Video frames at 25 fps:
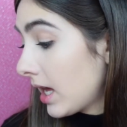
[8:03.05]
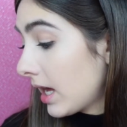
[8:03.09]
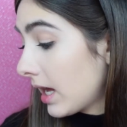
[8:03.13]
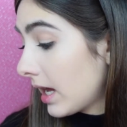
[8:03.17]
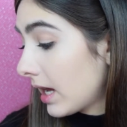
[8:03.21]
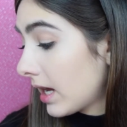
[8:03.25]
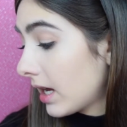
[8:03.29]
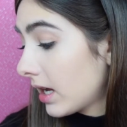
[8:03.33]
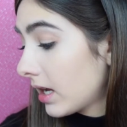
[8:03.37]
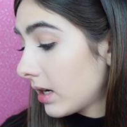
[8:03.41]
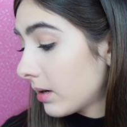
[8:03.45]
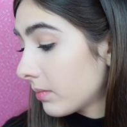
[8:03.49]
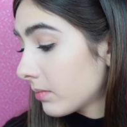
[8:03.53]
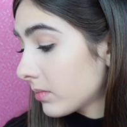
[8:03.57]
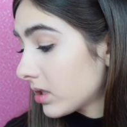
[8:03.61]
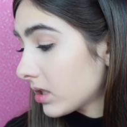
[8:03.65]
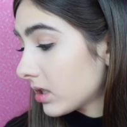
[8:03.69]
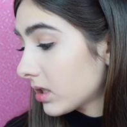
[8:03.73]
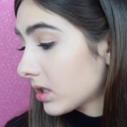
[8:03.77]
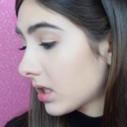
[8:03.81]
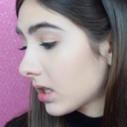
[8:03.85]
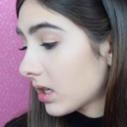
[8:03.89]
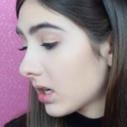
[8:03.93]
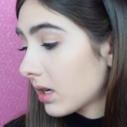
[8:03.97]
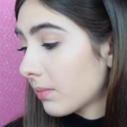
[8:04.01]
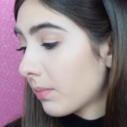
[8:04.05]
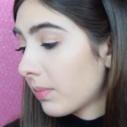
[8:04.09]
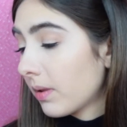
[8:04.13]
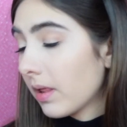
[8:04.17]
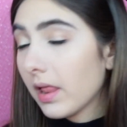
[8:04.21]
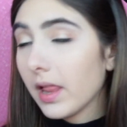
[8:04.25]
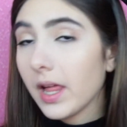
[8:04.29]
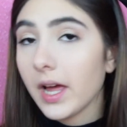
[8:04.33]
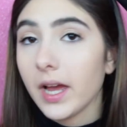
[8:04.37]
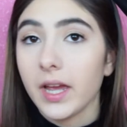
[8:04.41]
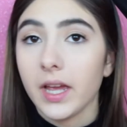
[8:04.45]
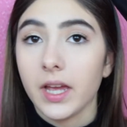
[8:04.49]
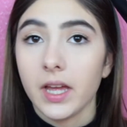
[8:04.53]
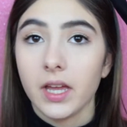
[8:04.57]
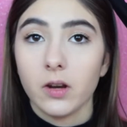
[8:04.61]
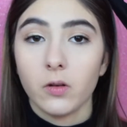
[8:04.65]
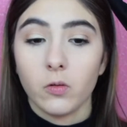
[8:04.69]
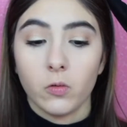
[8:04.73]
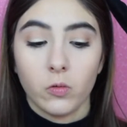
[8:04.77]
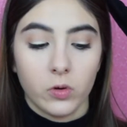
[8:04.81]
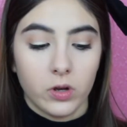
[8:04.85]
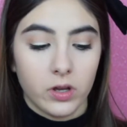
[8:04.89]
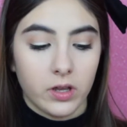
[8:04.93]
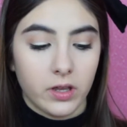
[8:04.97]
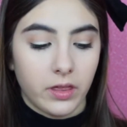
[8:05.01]
And I'm just going to apply it
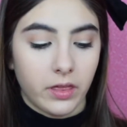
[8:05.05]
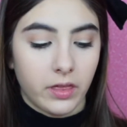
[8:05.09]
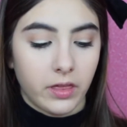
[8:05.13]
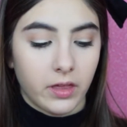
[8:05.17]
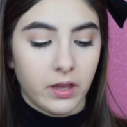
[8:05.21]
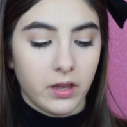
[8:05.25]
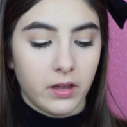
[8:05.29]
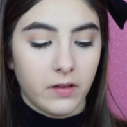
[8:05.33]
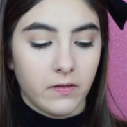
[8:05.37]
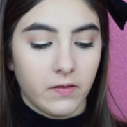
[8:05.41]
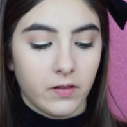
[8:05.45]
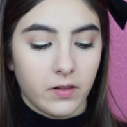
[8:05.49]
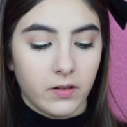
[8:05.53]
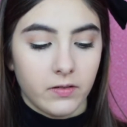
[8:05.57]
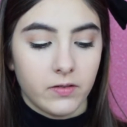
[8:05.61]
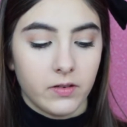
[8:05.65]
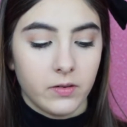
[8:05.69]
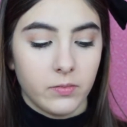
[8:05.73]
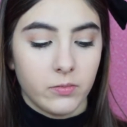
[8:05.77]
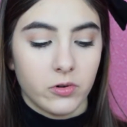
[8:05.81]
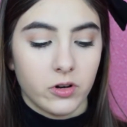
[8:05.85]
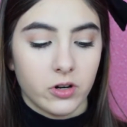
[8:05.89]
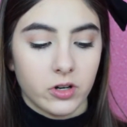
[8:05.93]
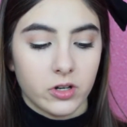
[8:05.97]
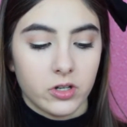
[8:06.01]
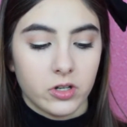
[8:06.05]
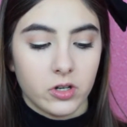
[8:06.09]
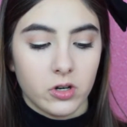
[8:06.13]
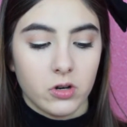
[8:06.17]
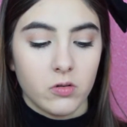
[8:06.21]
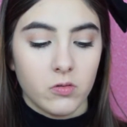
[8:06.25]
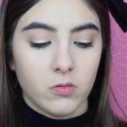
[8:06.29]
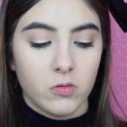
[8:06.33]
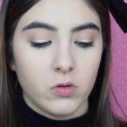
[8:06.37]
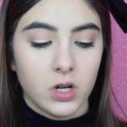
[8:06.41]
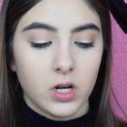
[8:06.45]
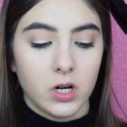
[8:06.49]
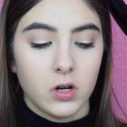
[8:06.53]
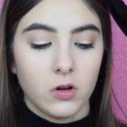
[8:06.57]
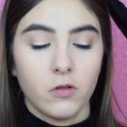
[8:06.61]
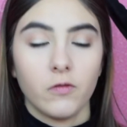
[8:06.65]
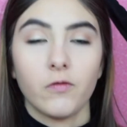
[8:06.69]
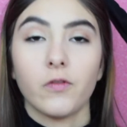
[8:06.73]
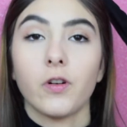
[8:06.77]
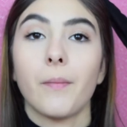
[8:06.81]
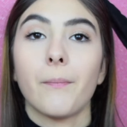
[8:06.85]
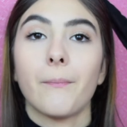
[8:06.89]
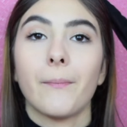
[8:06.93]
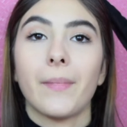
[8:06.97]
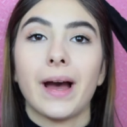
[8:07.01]
with a fluffy brush all
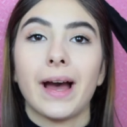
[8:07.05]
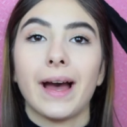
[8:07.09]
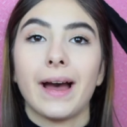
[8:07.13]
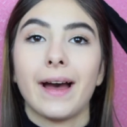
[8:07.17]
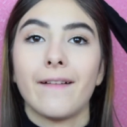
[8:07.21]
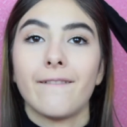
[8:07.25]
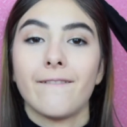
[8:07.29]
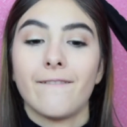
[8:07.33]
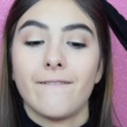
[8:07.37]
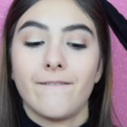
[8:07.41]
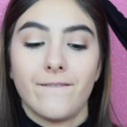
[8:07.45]
over my